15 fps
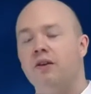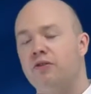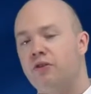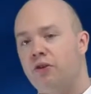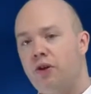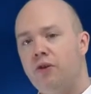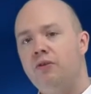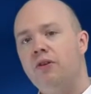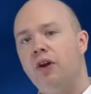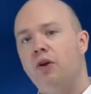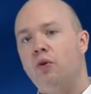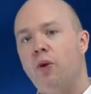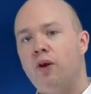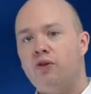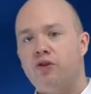So using
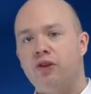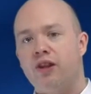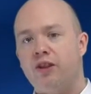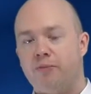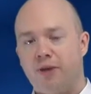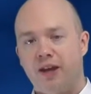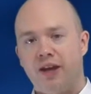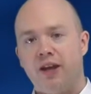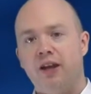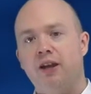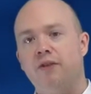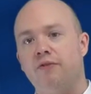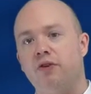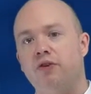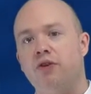a question at the
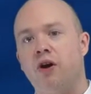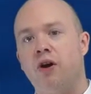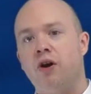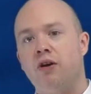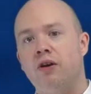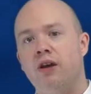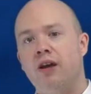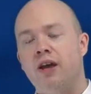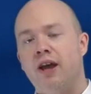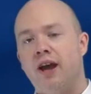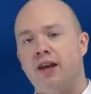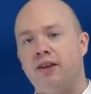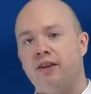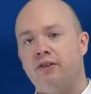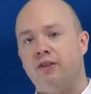beginning of your talk
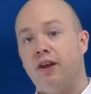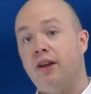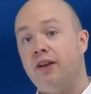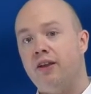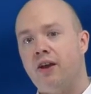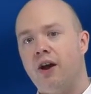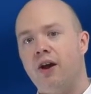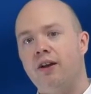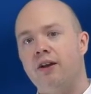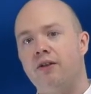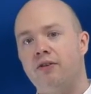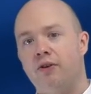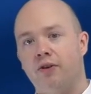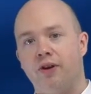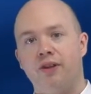and then telling the
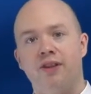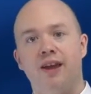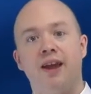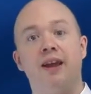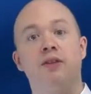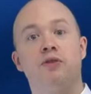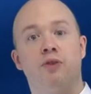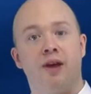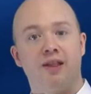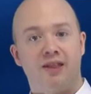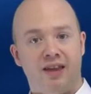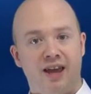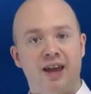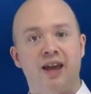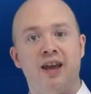audience they'll get the answer at
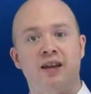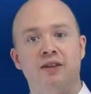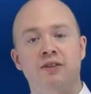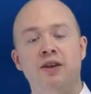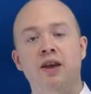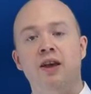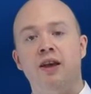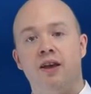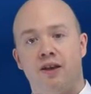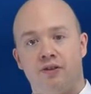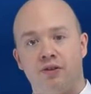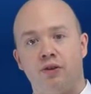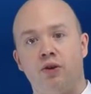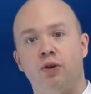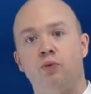the end
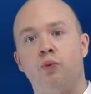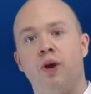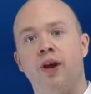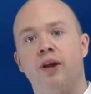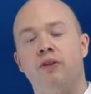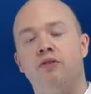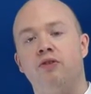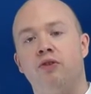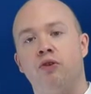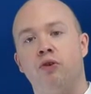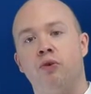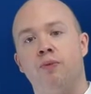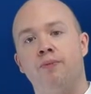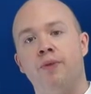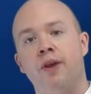is a good way
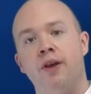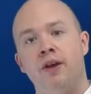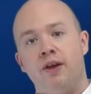to